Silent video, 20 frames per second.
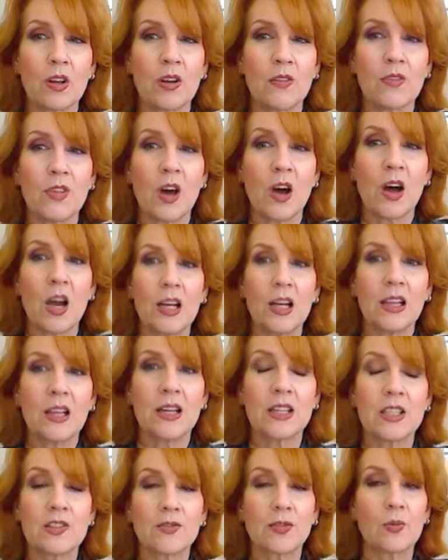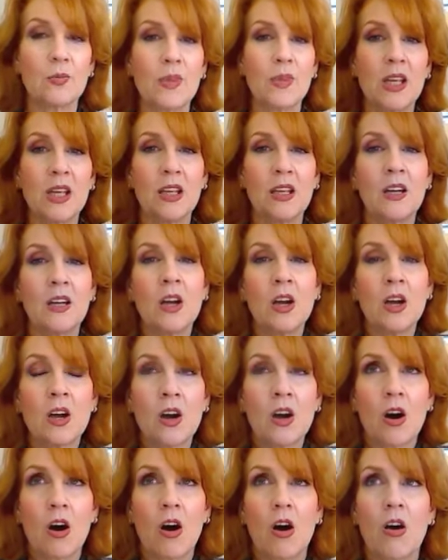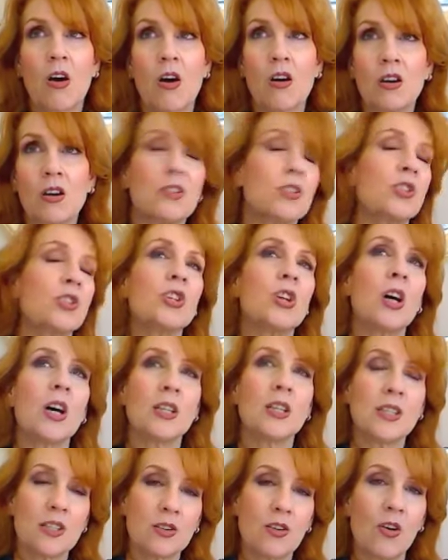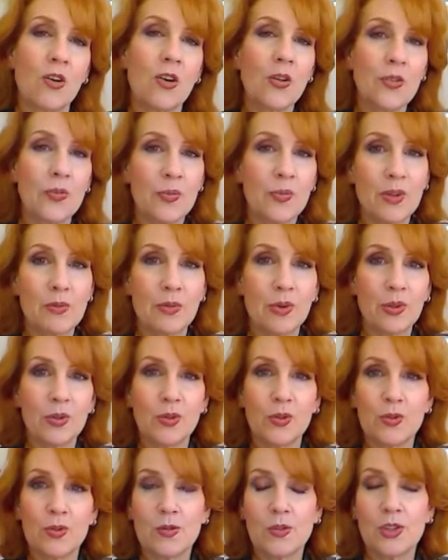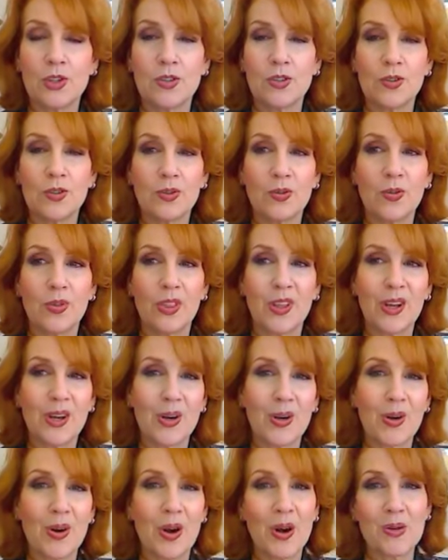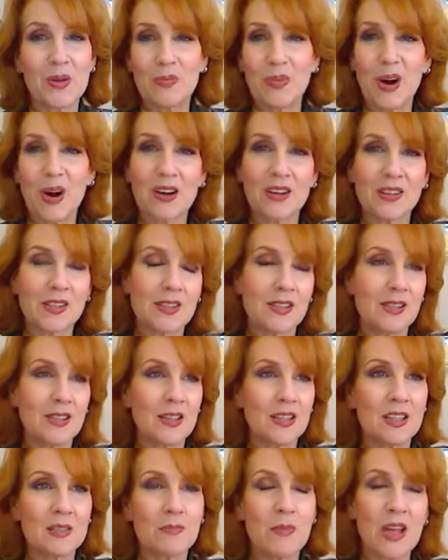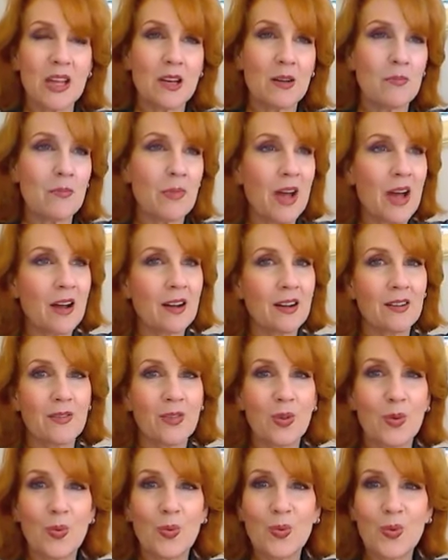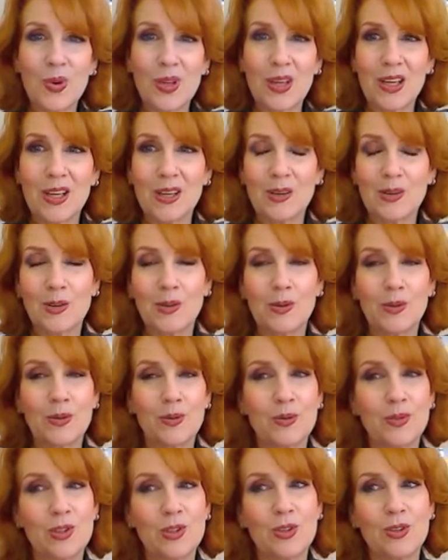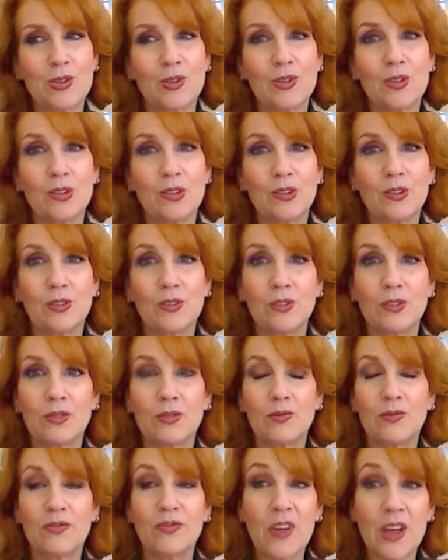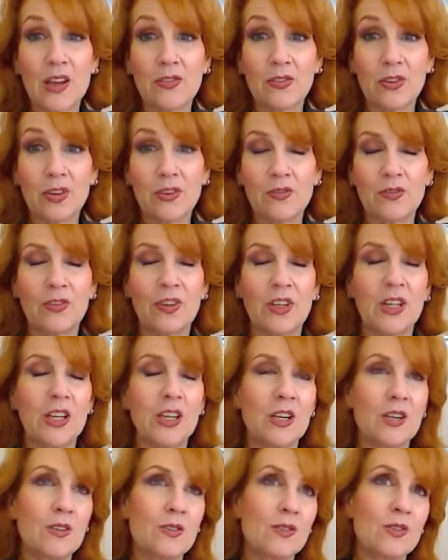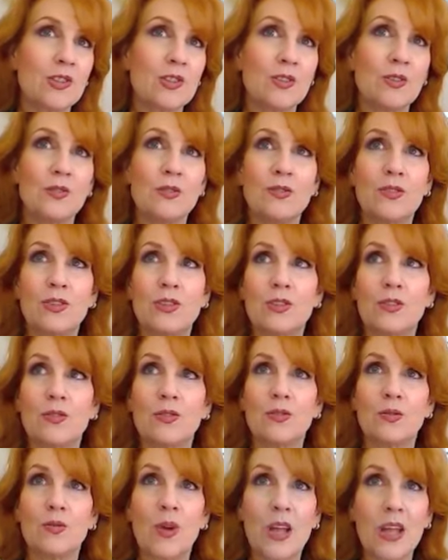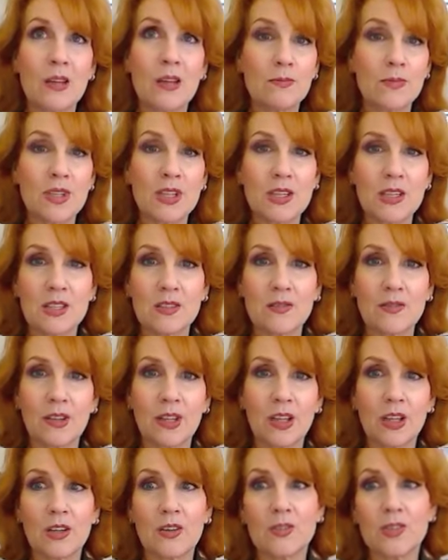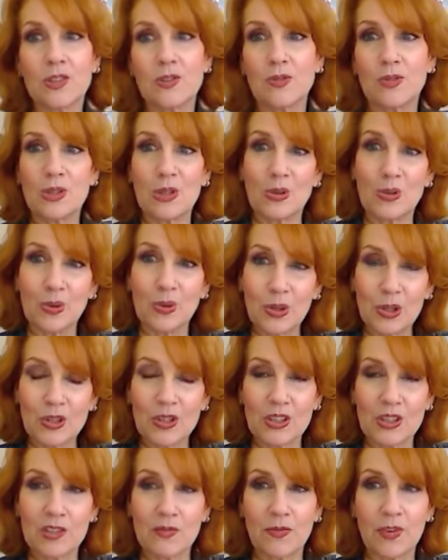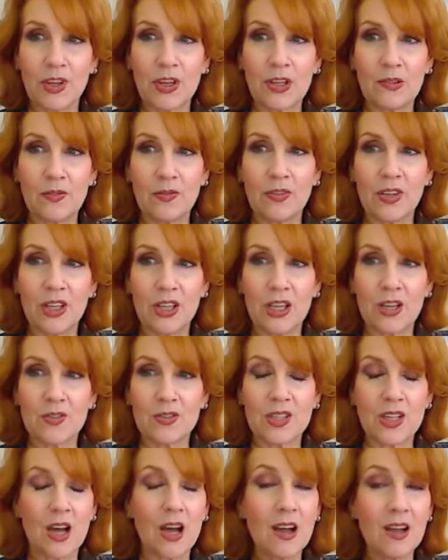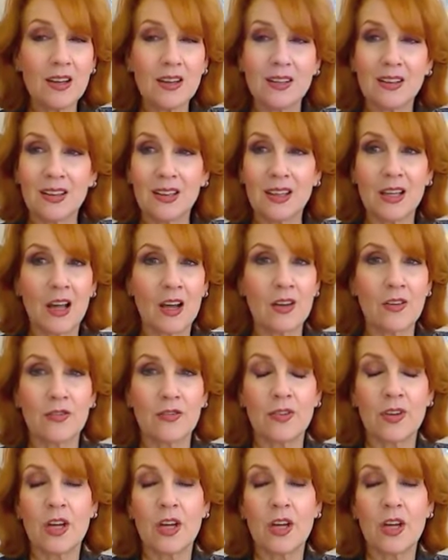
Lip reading: of the highlights for me are just all the people who do their unboxings, makeup bag of the week, who do favorite videos, who do empties videos, who do looks videos. I love